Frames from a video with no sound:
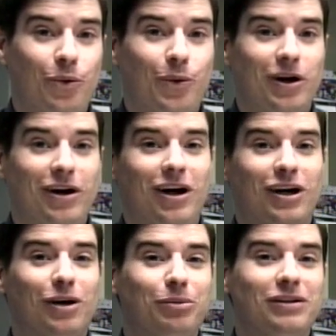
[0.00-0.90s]
where a
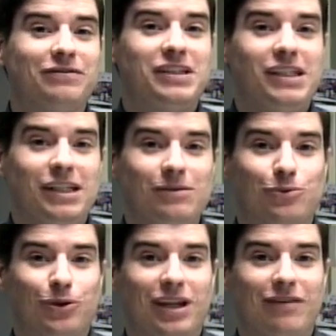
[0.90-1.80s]
couple of teams
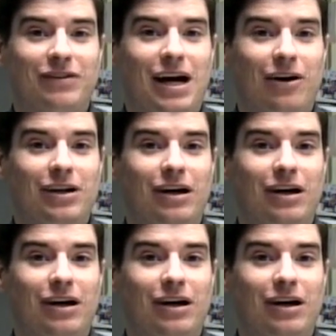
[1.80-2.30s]
were left out.